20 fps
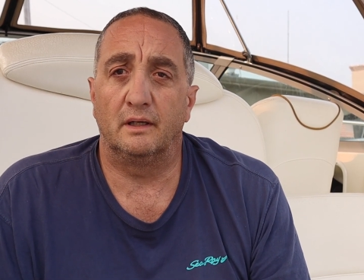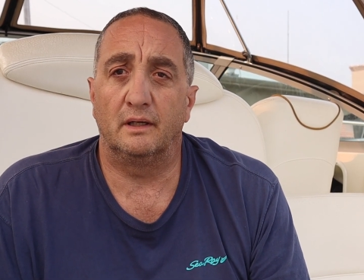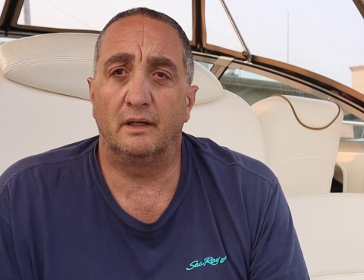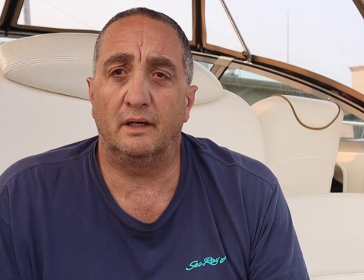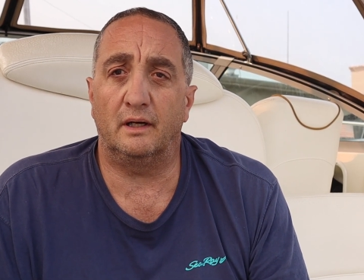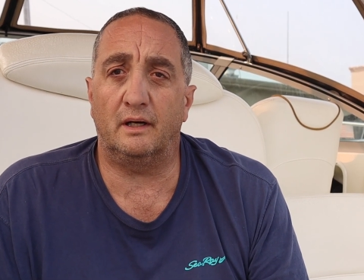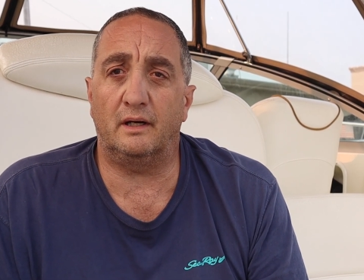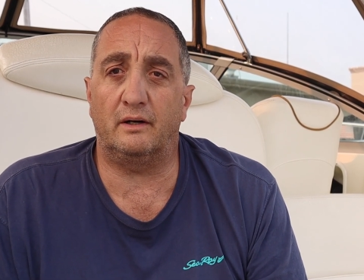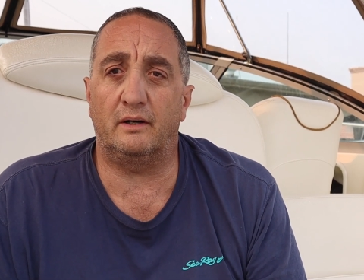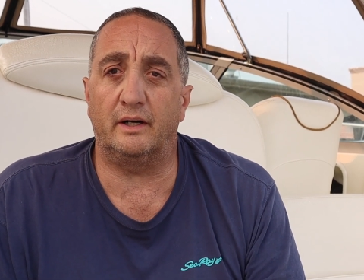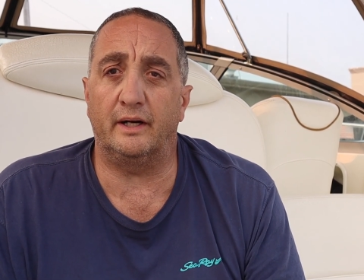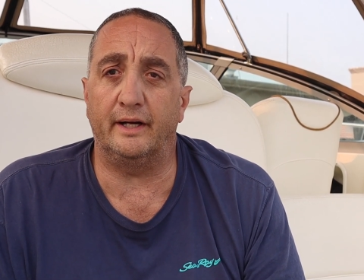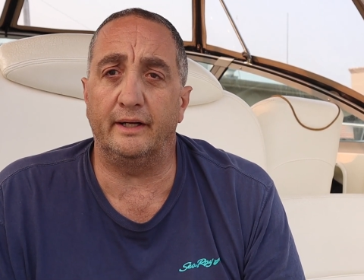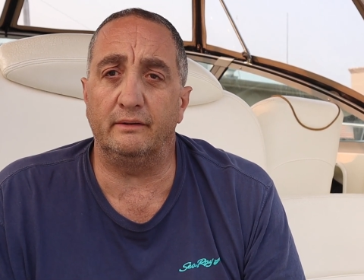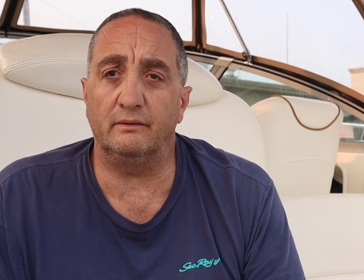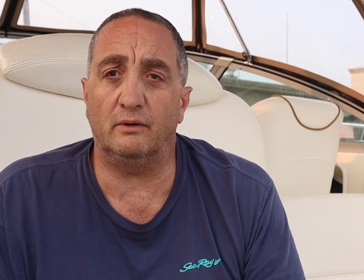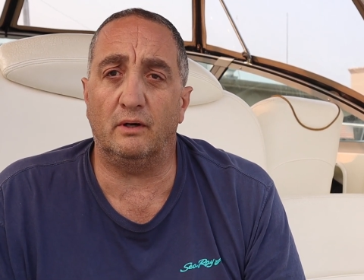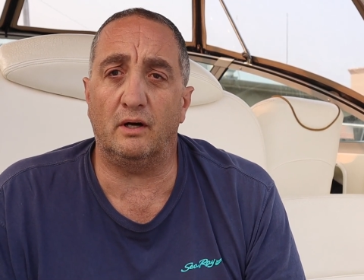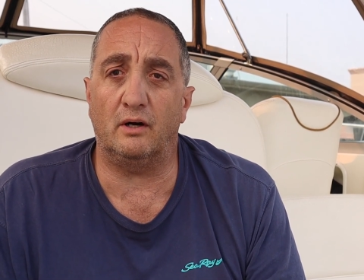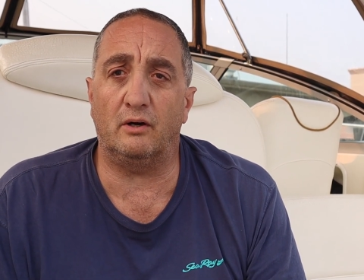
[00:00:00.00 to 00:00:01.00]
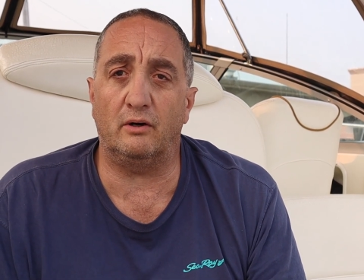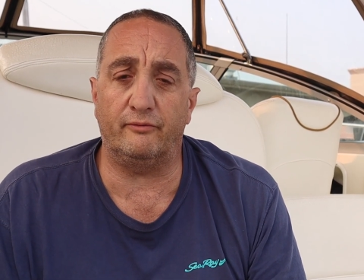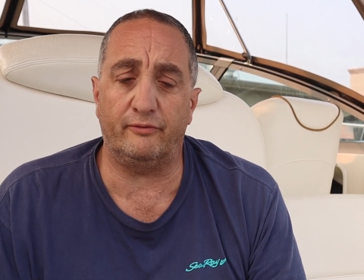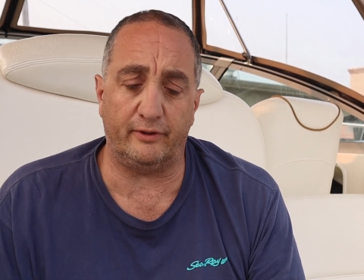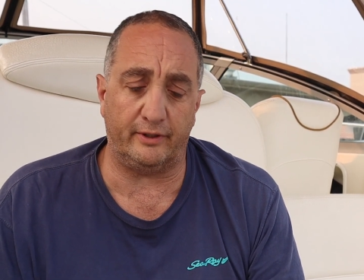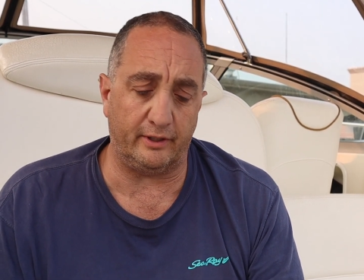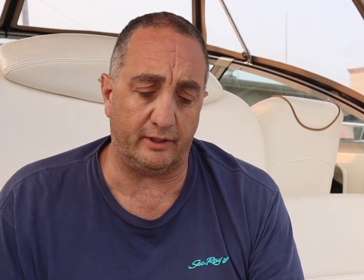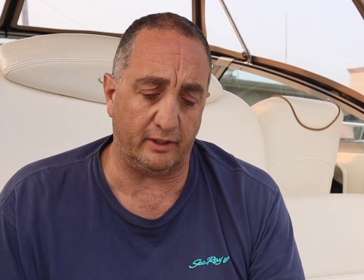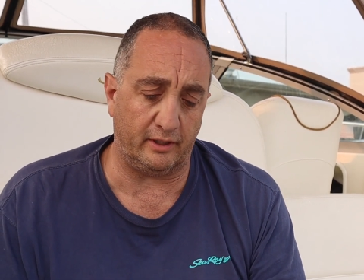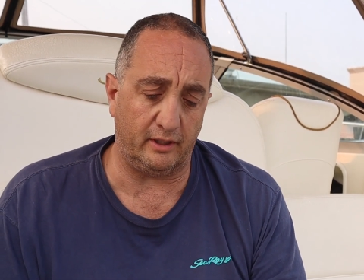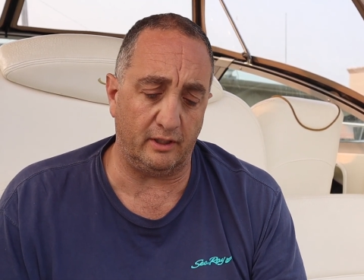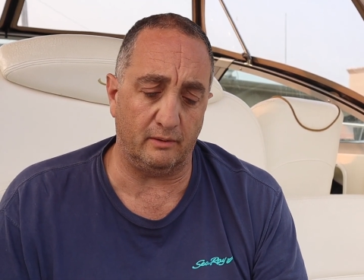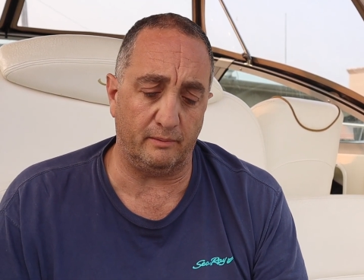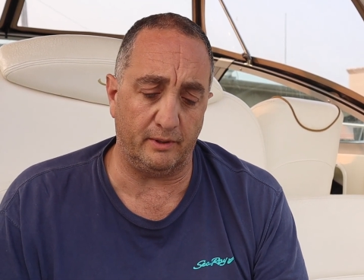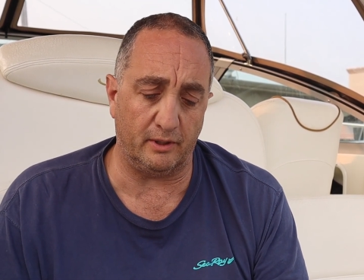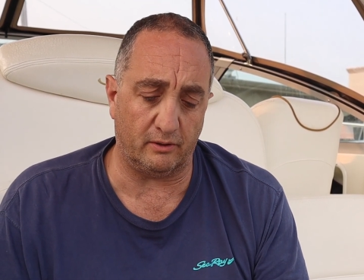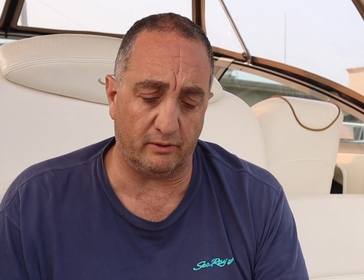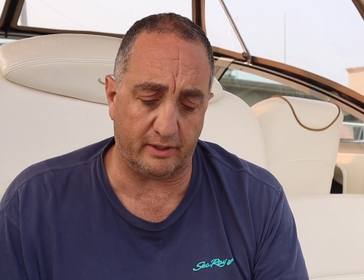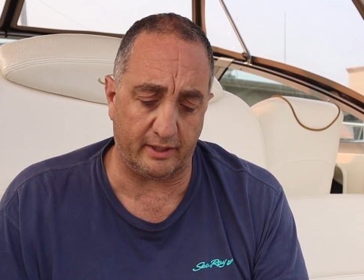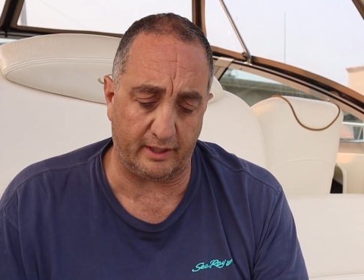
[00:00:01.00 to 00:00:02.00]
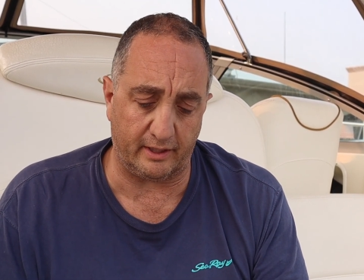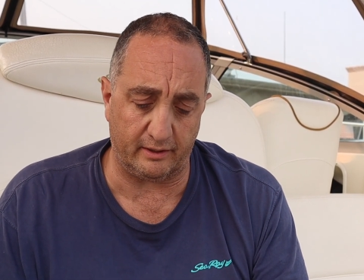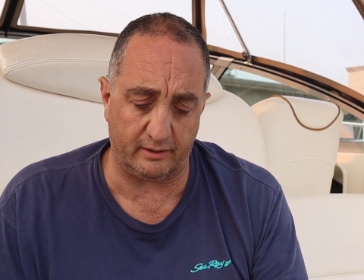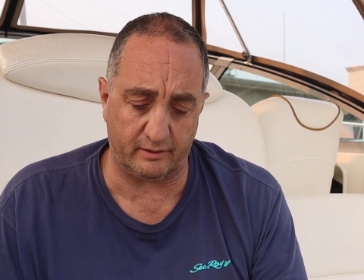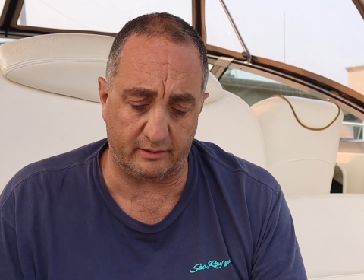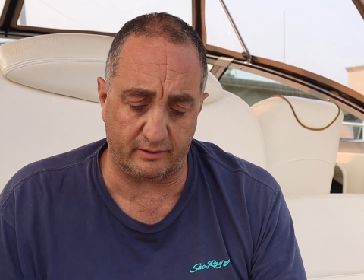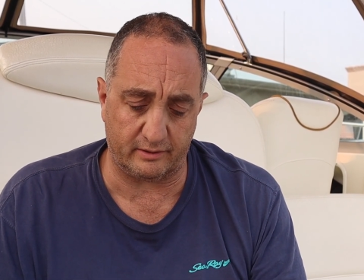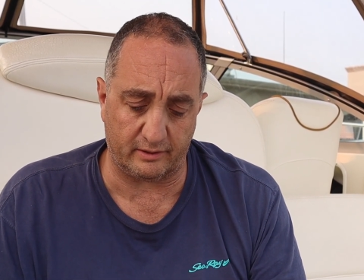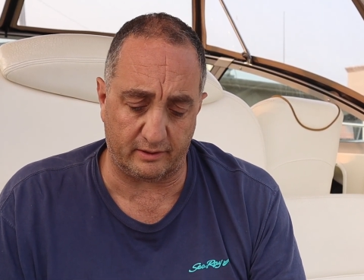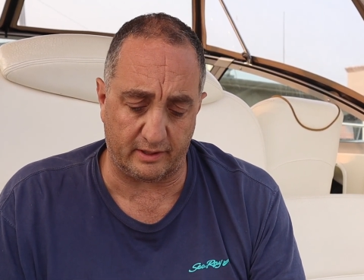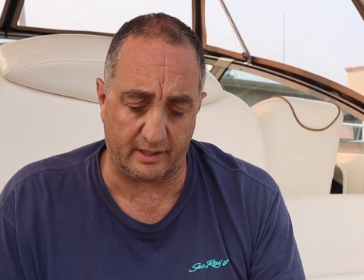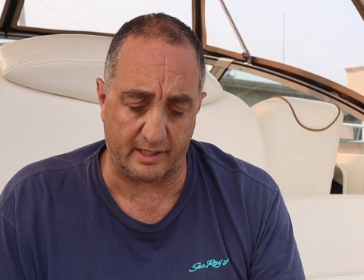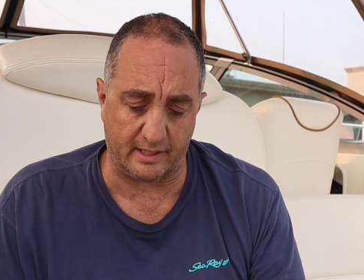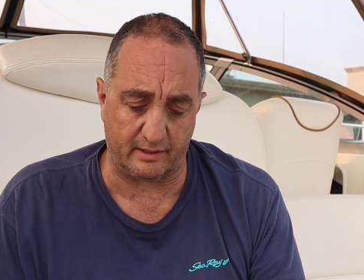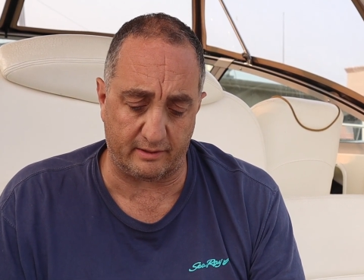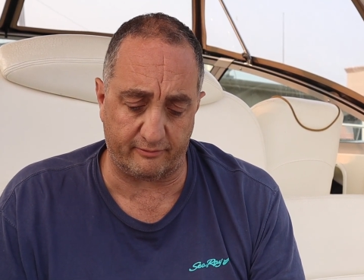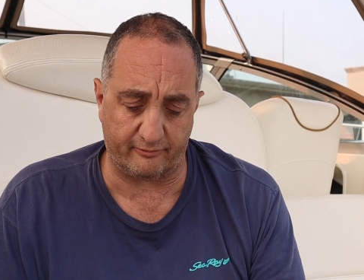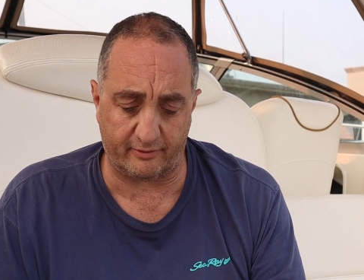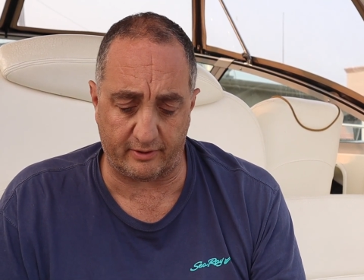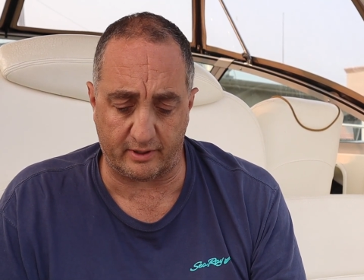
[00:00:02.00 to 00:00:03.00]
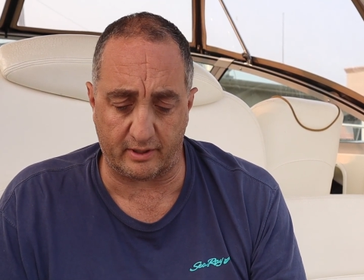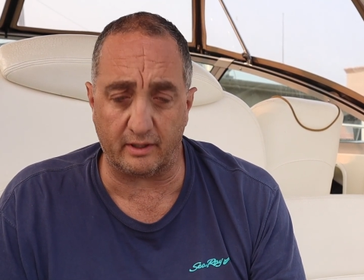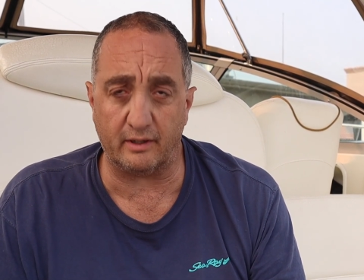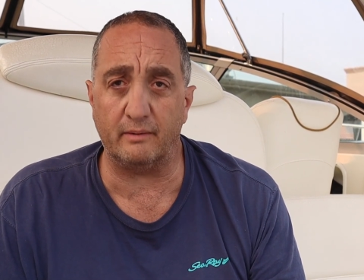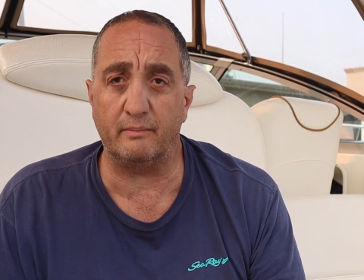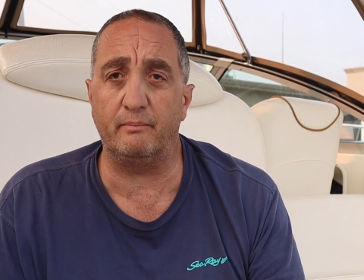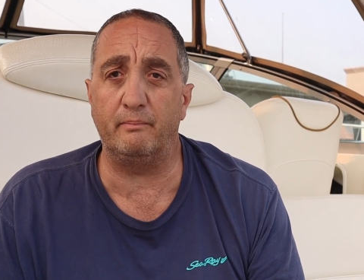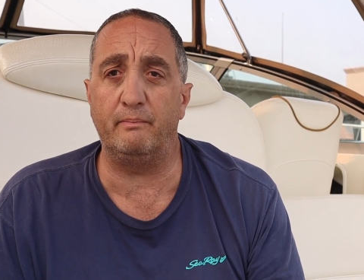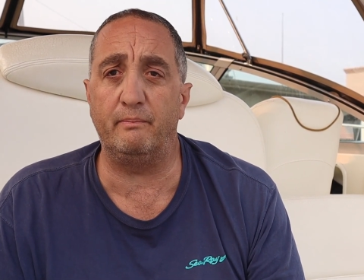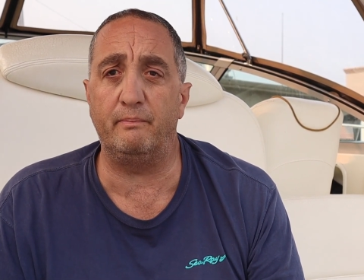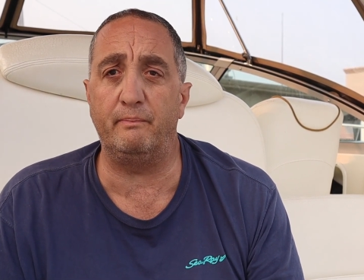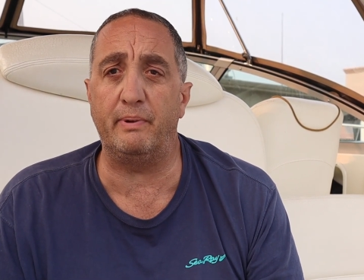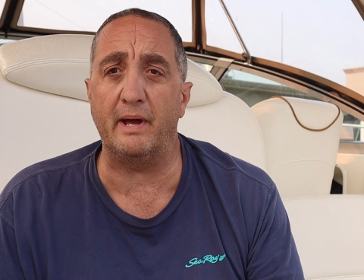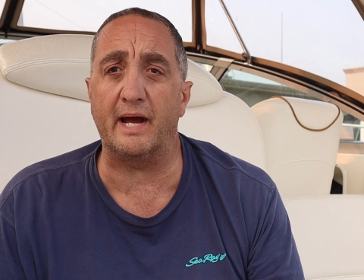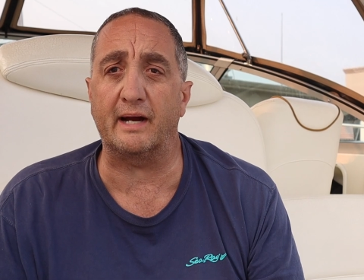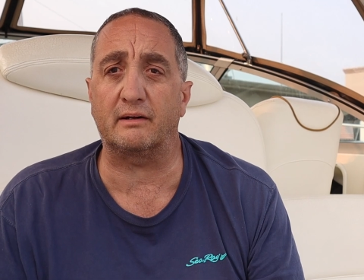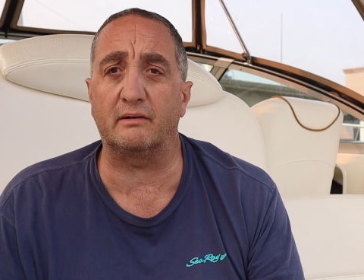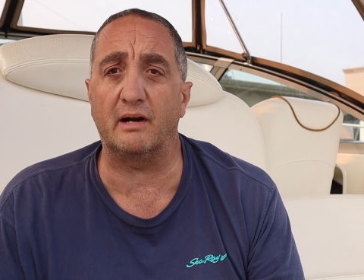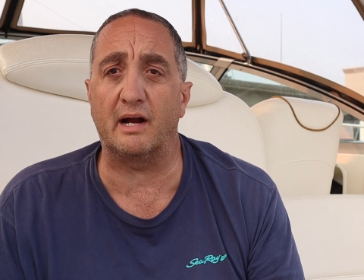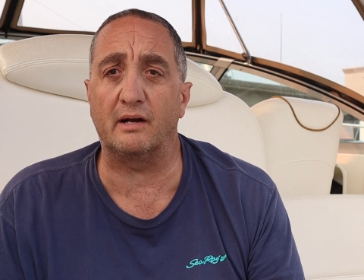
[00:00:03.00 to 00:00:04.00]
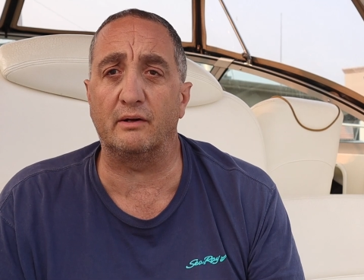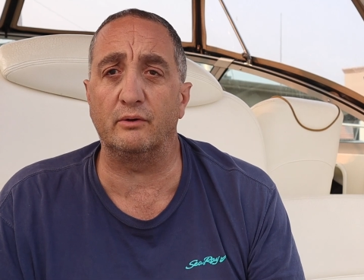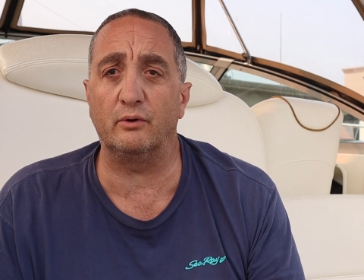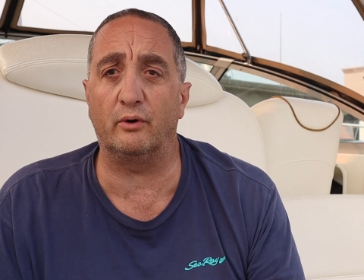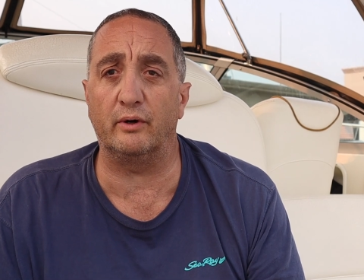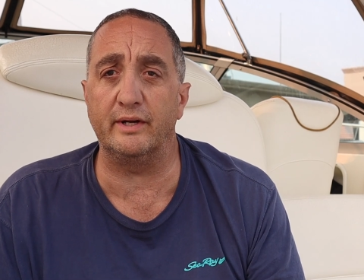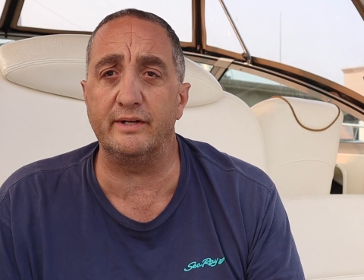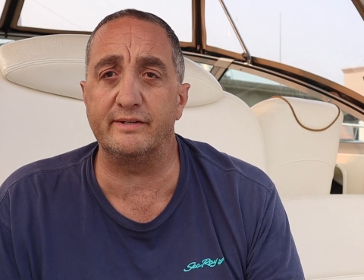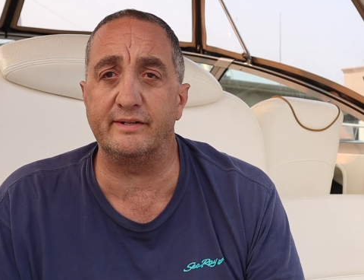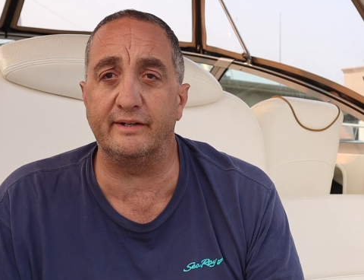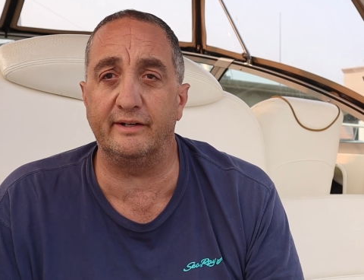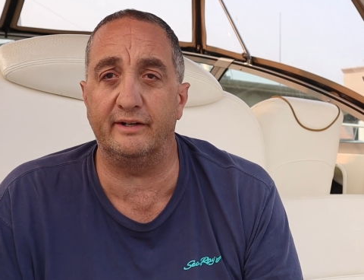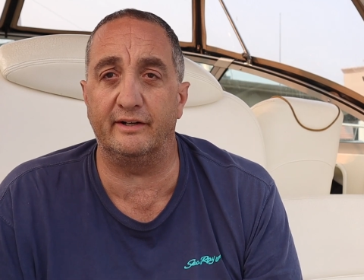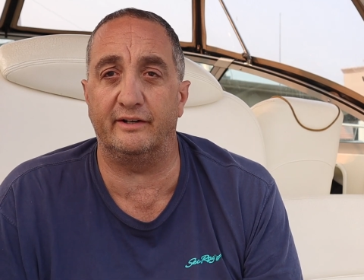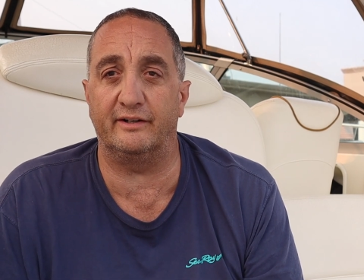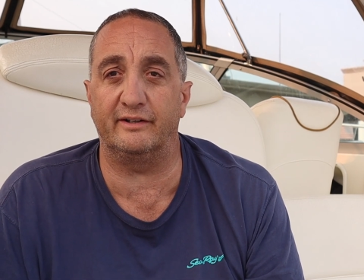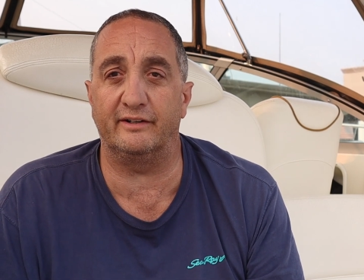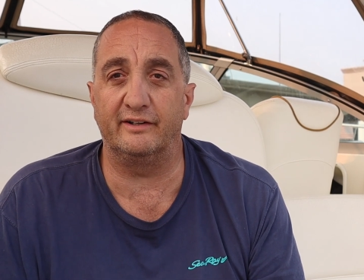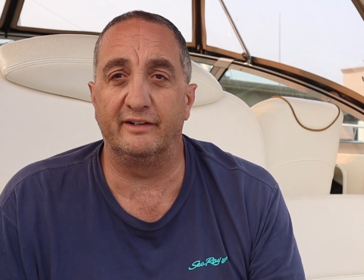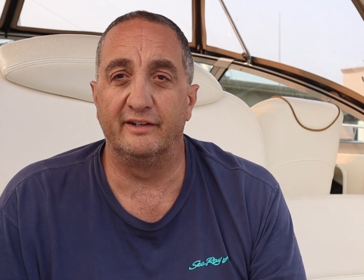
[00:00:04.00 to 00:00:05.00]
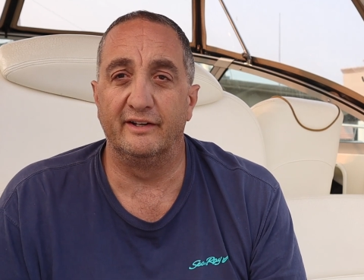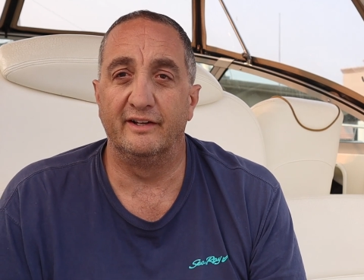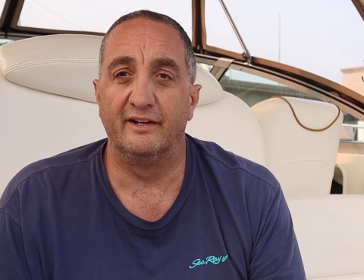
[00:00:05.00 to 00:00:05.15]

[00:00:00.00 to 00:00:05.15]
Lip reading: Alright, well hopefully you can hear me okay. There's a lot of background noise here.